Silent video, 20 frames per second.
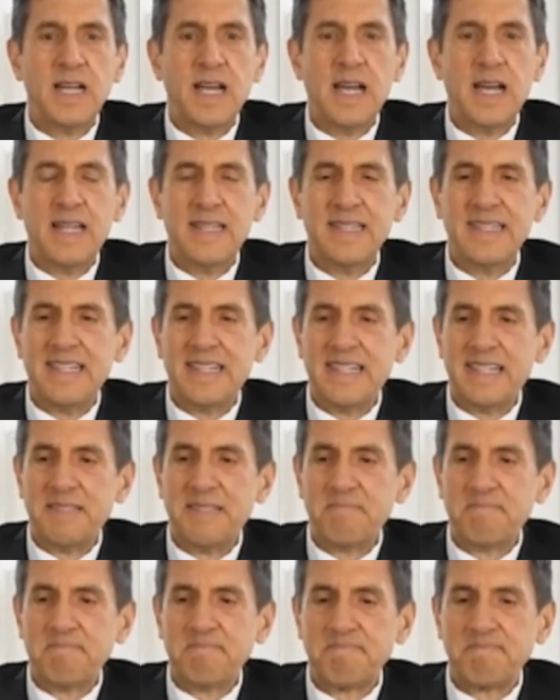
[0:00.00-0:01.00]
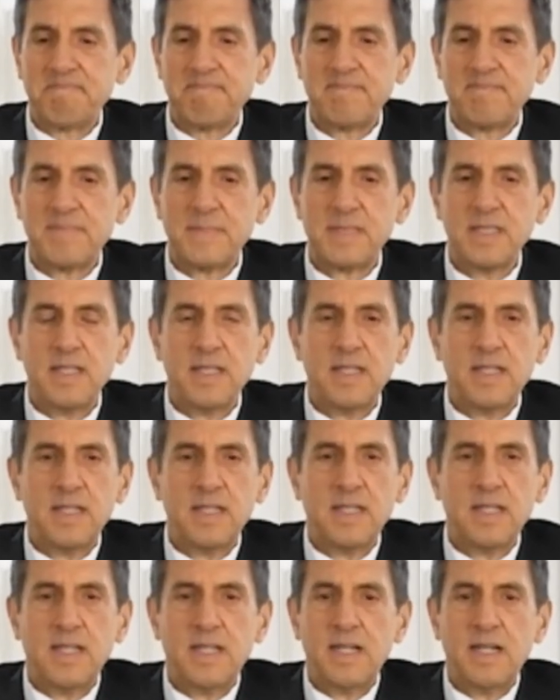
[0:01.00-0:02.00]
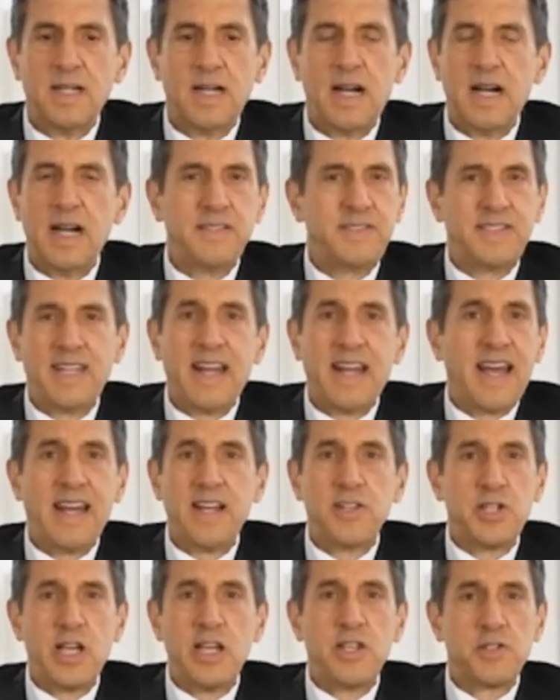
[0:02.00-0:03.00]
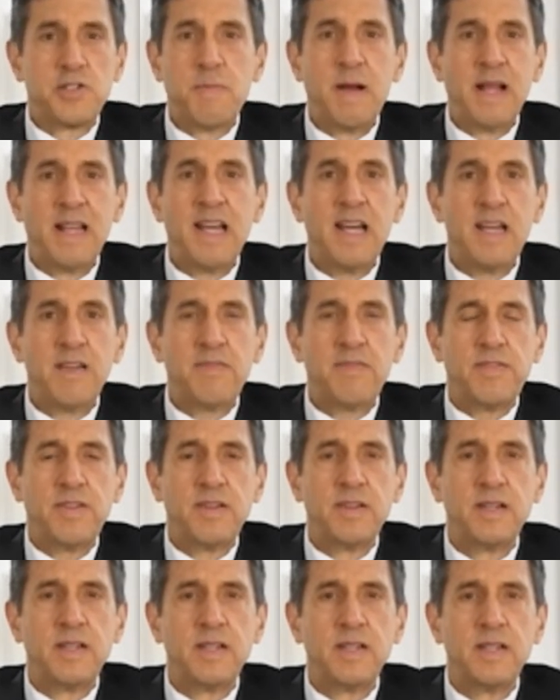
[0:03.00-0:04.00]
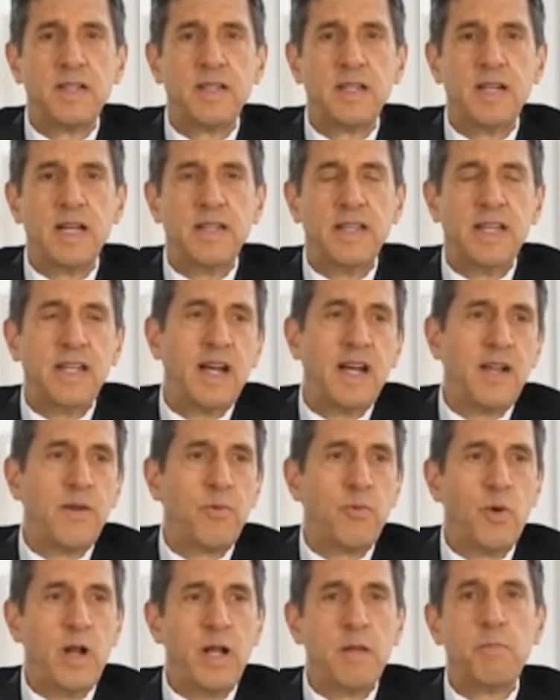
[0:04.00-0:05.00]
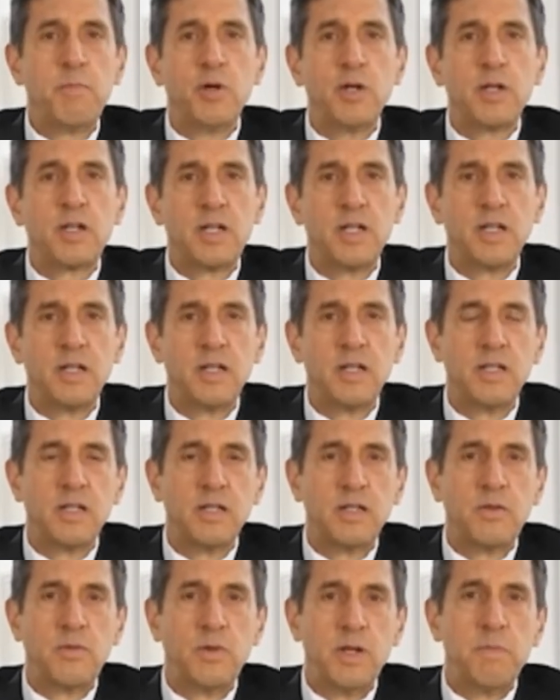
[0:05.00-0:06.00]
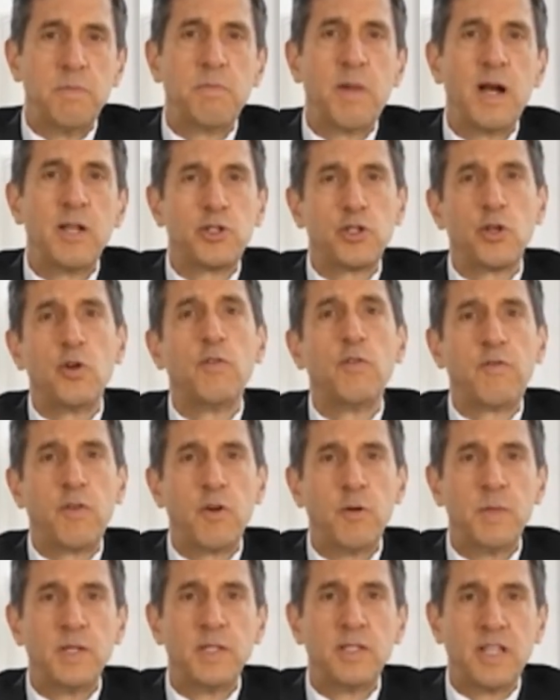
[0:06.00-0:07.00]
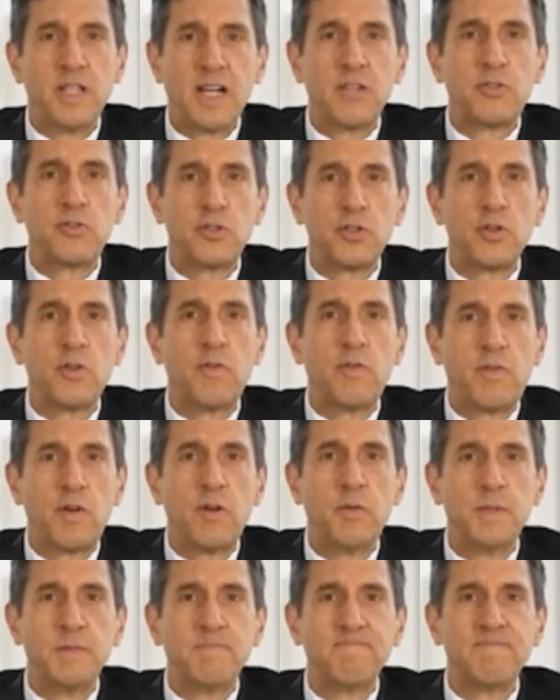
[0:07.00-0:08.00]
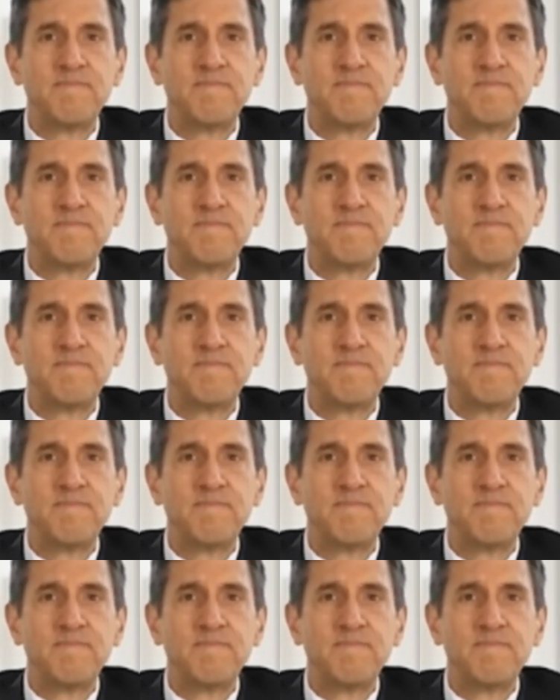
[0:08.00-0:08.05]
And I said, I got to change my life. And then I read a book written by Joel Fuhrman, Dr. Joel Fuhrman.